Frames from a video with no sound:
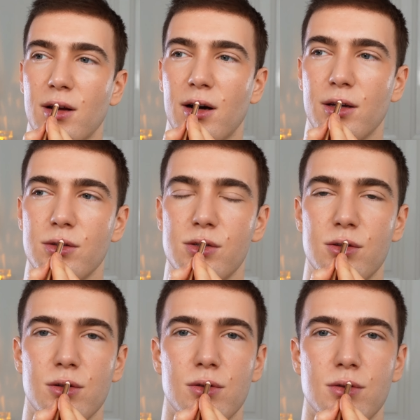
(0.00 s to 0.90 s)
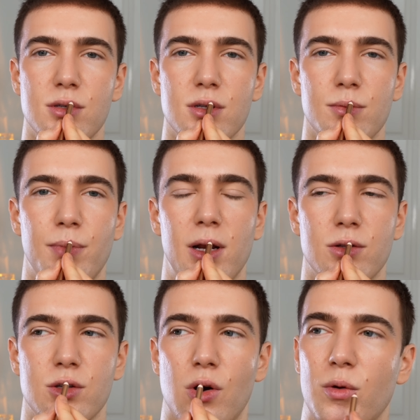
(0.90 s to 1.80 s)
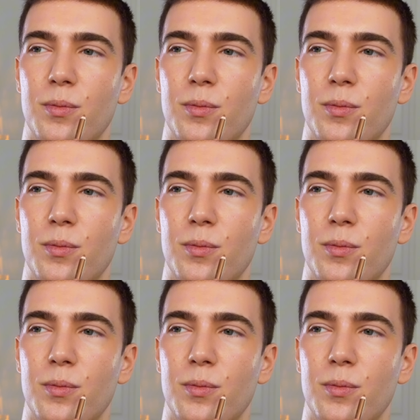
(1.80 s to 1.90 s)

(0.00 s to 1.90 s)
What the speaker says: I used to use Pillow Talk,